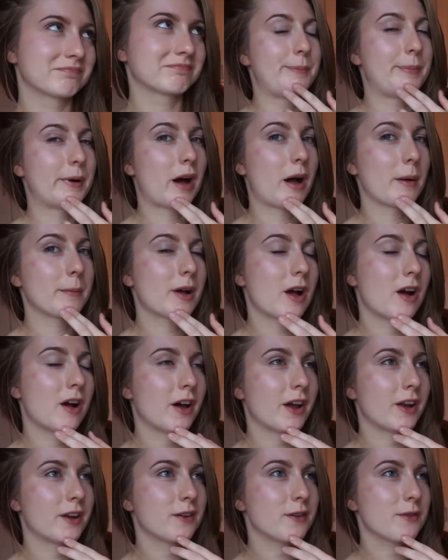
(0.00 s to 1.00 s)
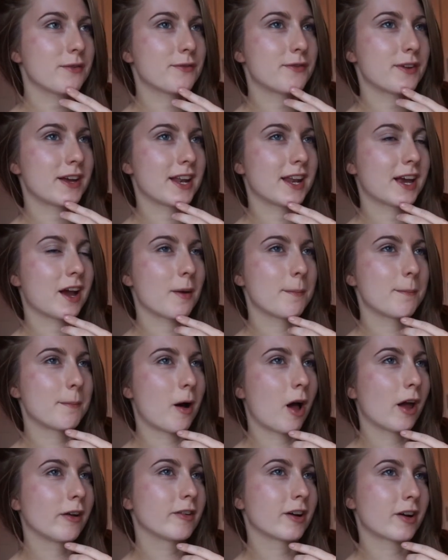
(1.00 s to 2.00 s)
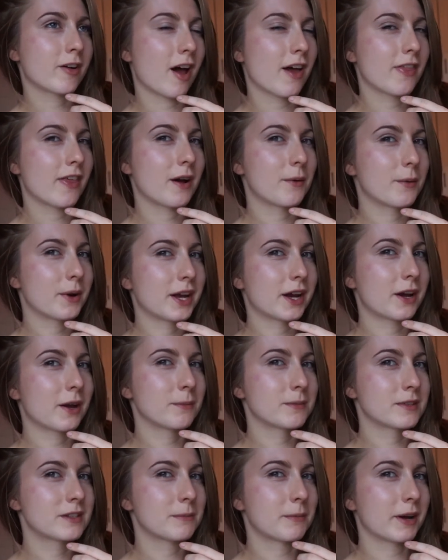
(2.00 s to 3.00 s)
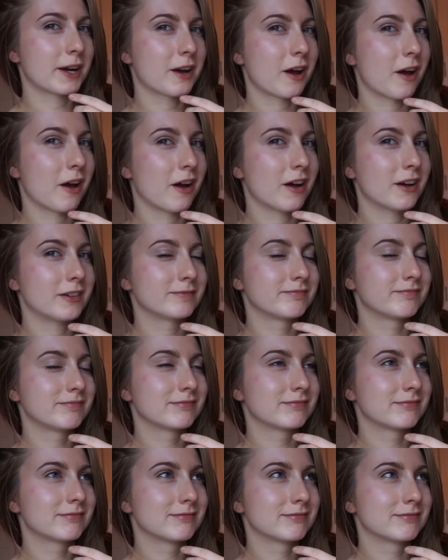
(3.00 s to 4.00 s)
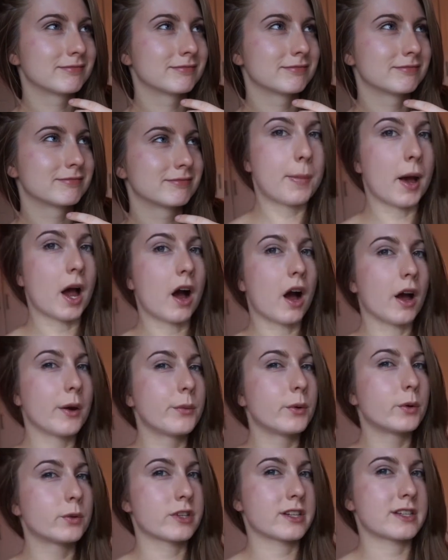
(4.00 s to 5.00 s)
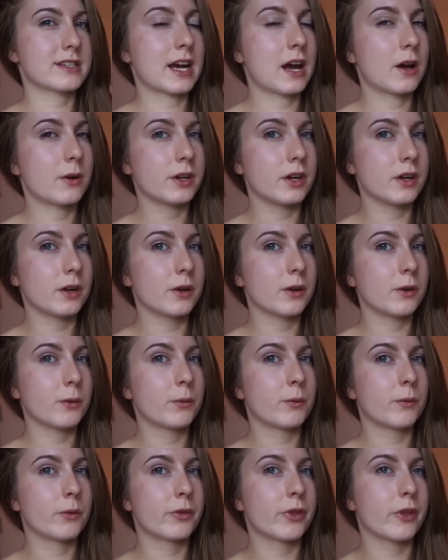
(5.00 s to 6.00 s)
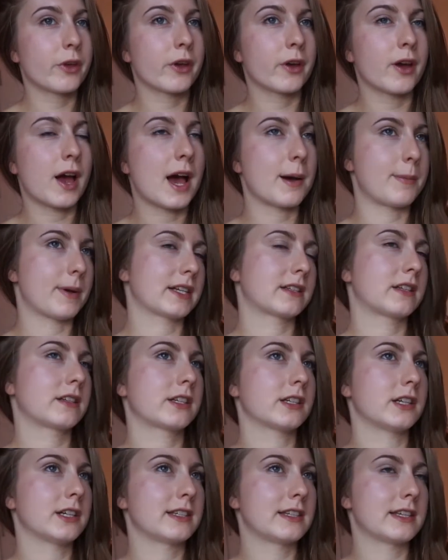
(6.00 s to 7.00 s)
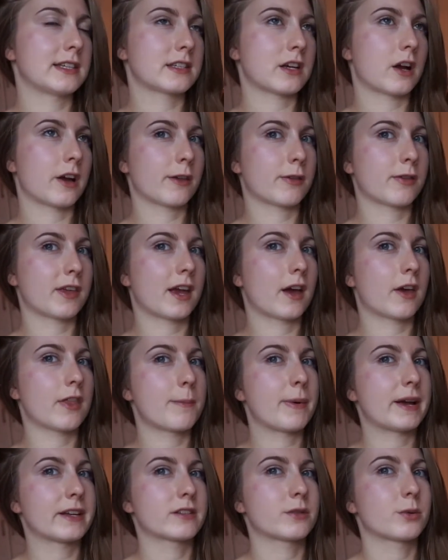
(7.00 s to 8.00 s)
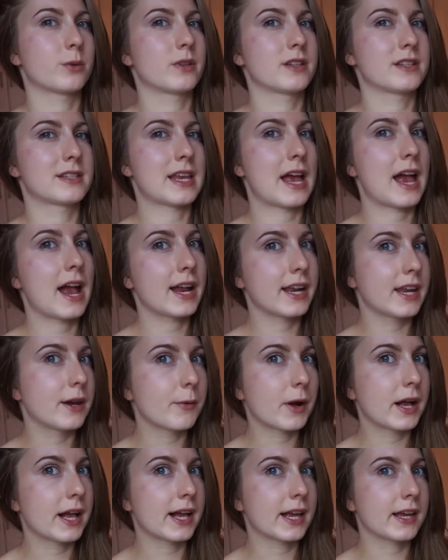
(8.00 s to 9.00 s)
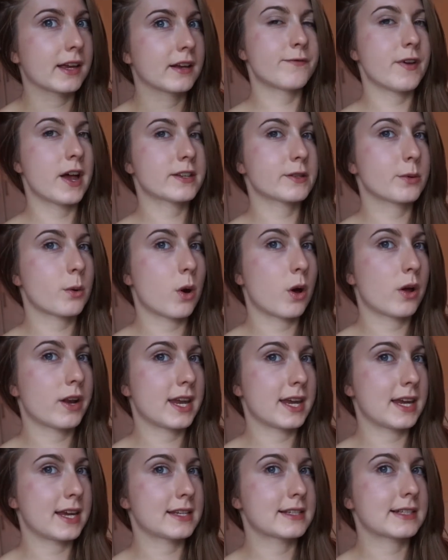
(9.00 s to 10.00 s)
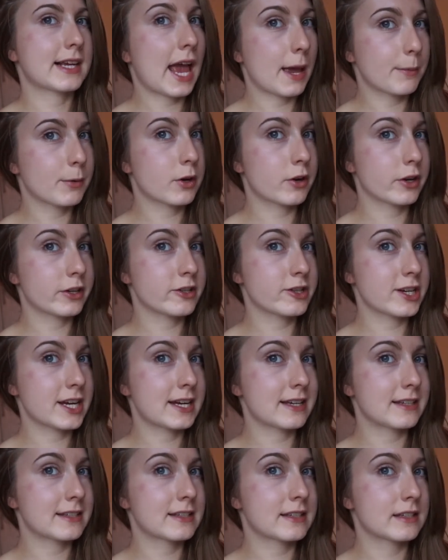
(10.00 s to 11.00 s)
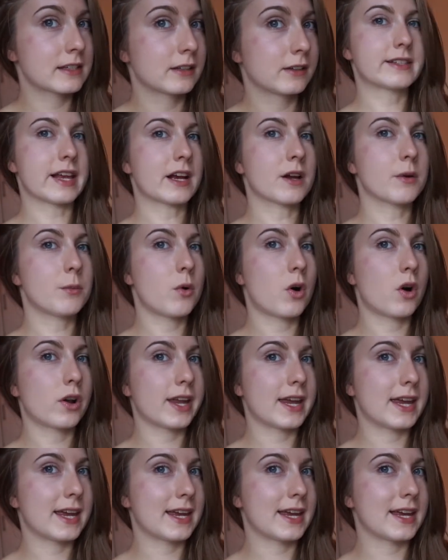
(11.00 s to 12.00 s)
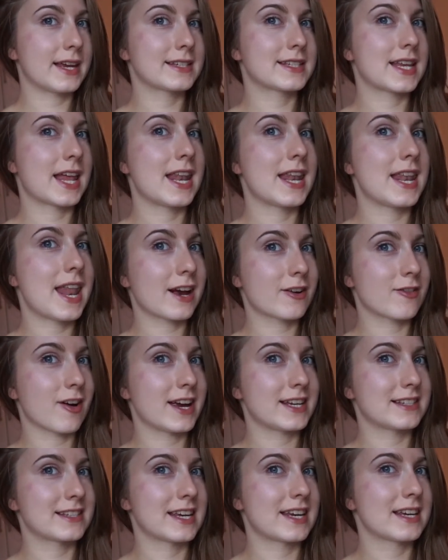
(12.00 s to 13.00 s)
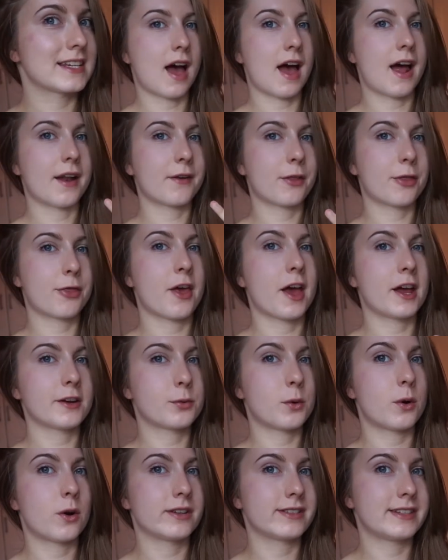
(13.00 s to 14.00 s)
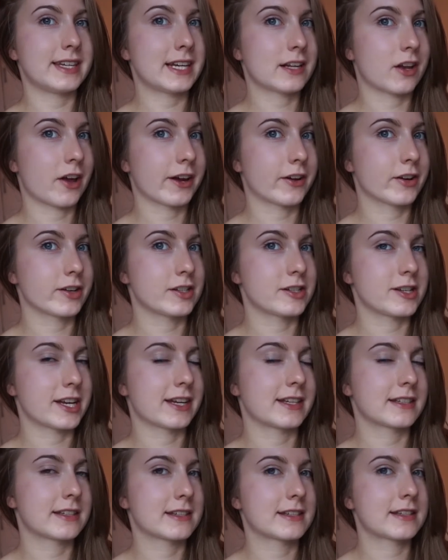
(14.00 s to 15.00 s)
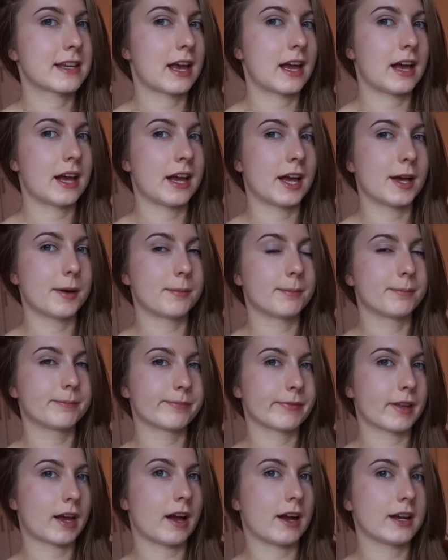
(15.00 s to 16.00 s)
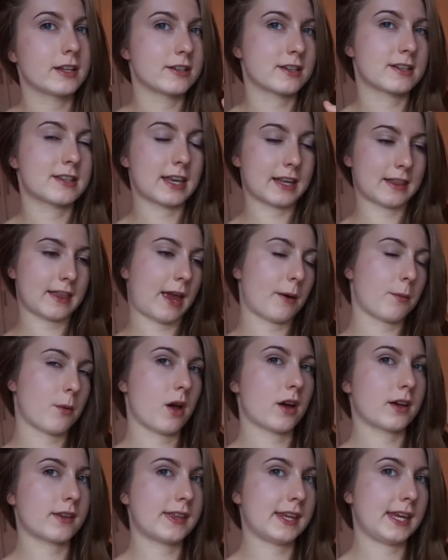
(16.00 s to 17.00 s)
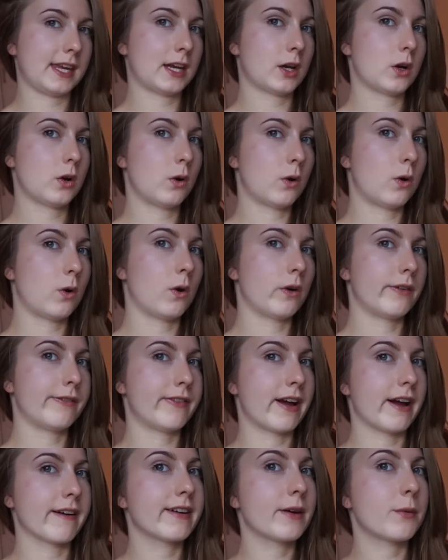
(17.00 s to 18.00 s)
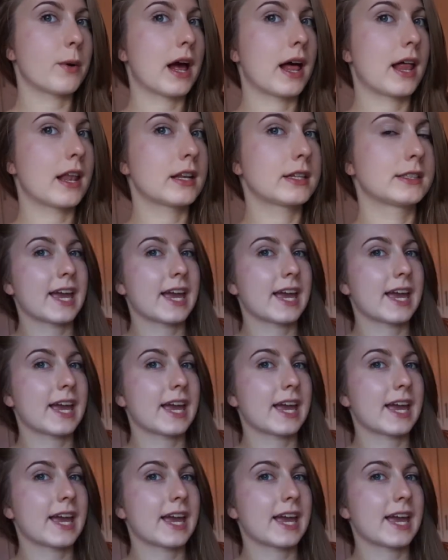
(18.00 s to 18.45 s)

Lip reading: But I'm kind of feeling I might regret that when it comes to my cut. But I will just tell you the ab exercises I think are the best ones anyway. First one is cable crunches, second one is leg raises, and third one decline crunches. I just think they work the core very well.